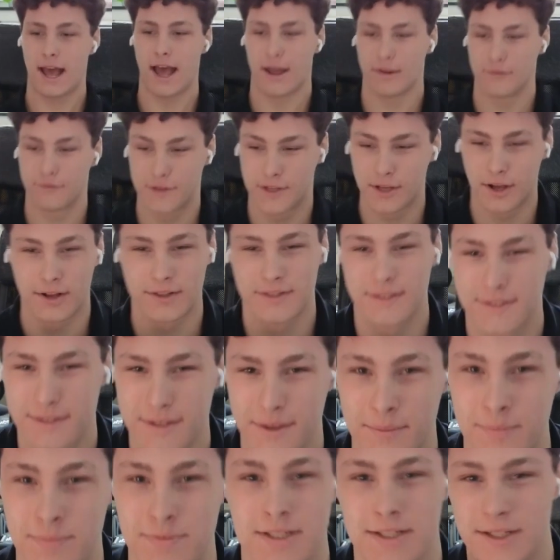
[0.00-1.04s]
I've got
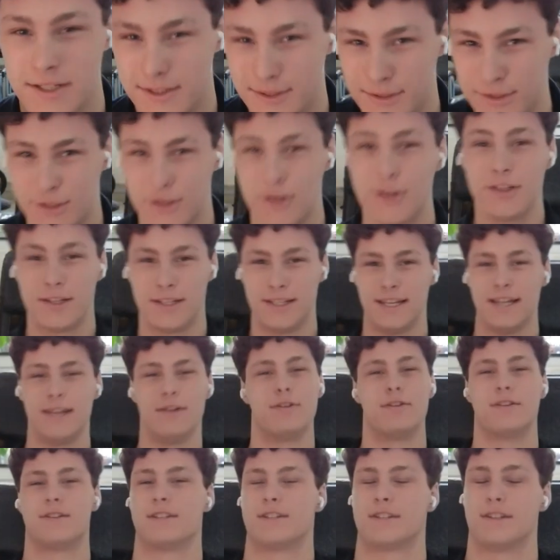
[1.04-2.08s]
some good
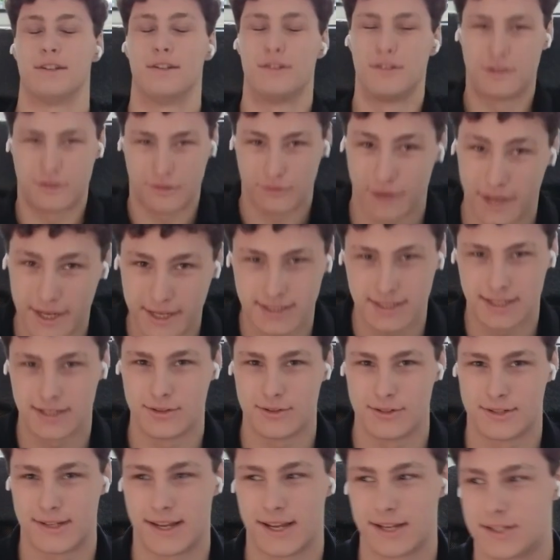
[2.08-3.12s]
news. Great
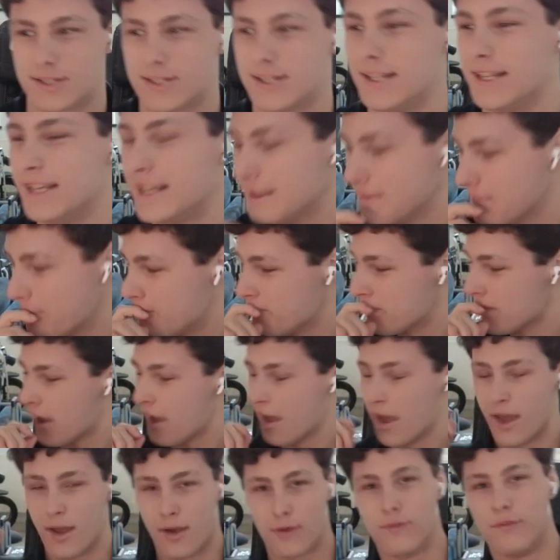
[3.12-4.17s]
news, actually.
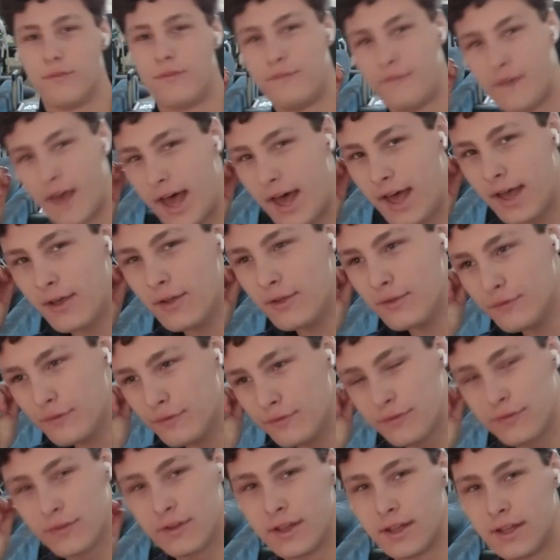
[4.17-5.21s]

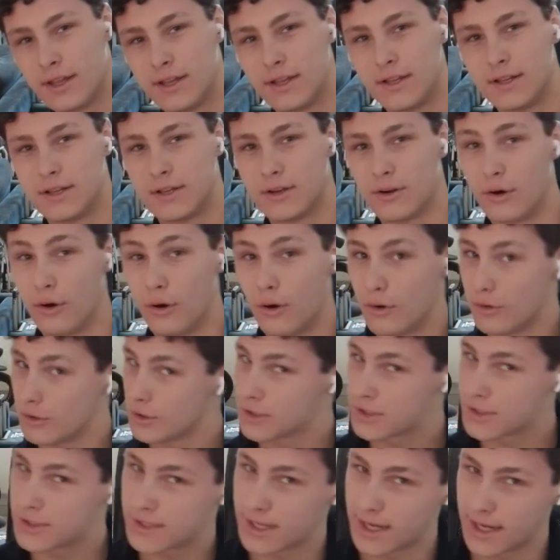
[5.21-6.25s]
Valve,
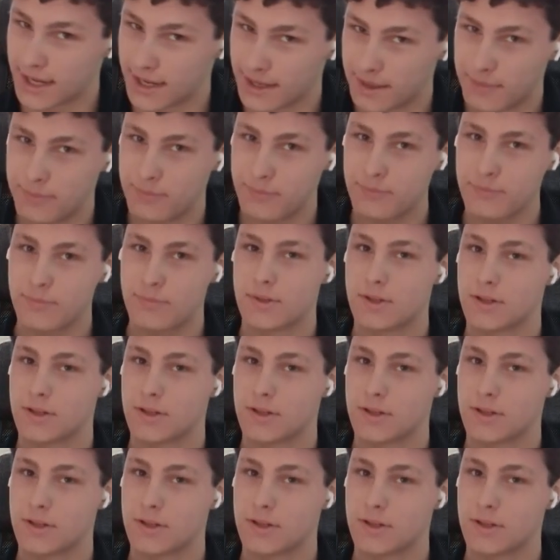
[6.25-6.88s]
Steam